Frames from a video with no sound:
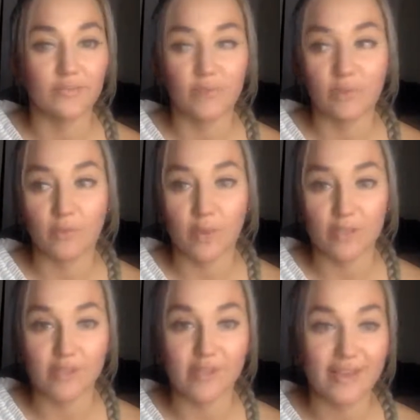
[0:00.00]
you can
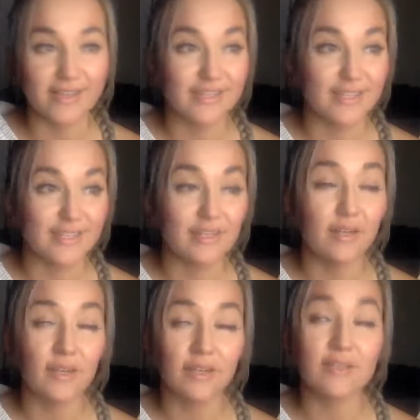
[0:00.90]
watch the last season.
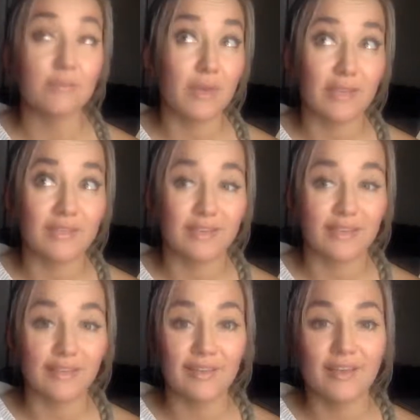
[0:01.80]
It's
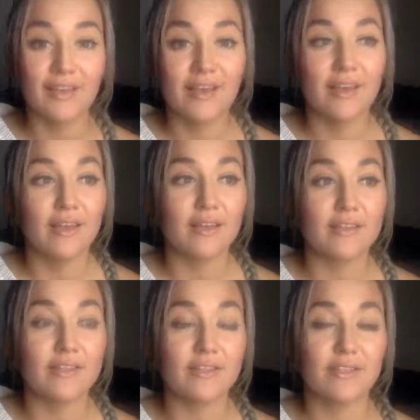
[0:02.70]
amazing.
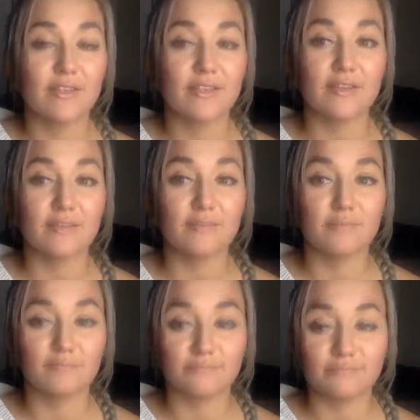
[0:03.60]
It's
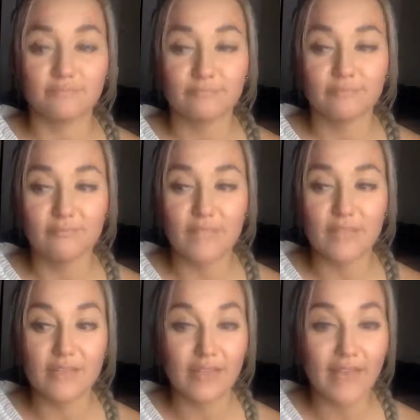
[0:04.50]

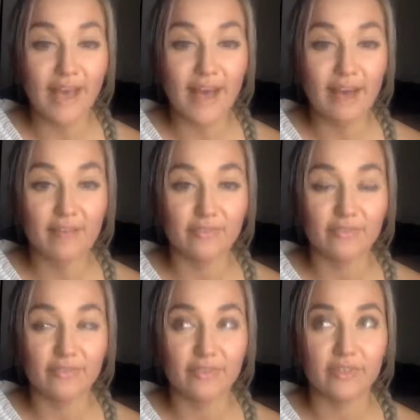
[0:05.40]
they have
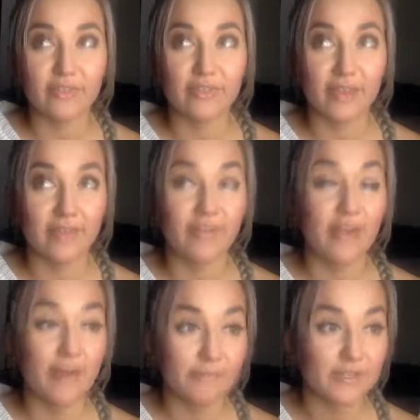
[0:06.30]
an
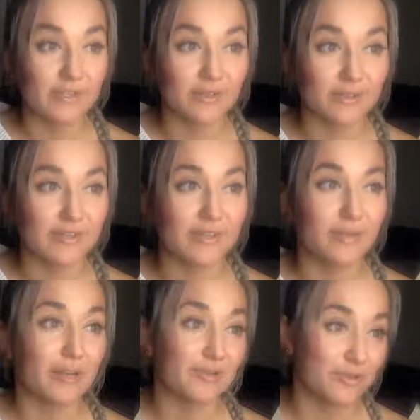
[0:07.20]
episode
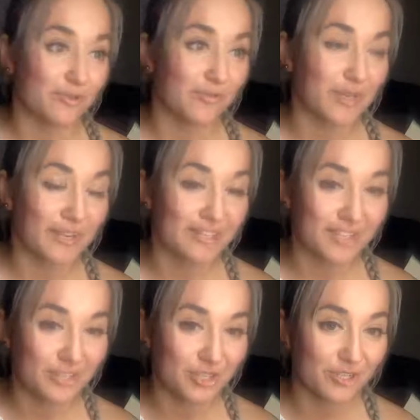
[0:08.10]
about social media
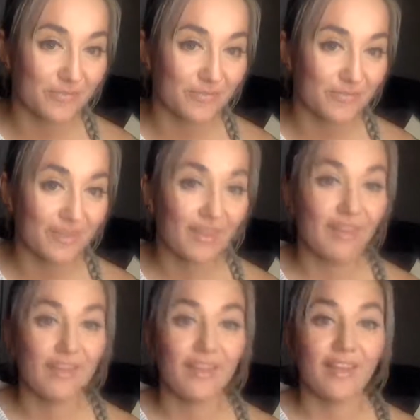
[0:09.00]
addiction,
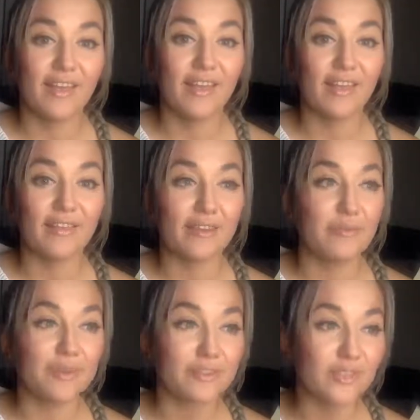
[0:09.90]
and they
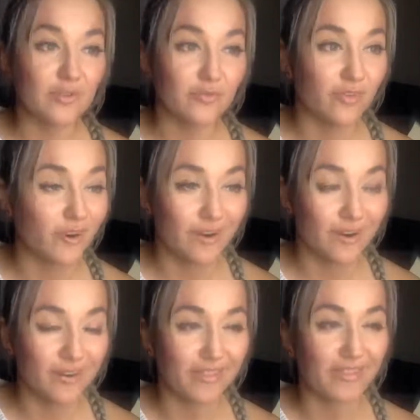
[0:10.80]
went so
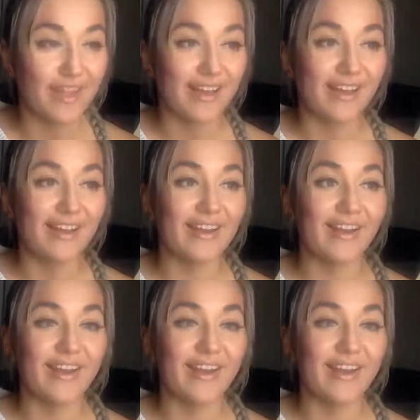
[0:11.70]
far that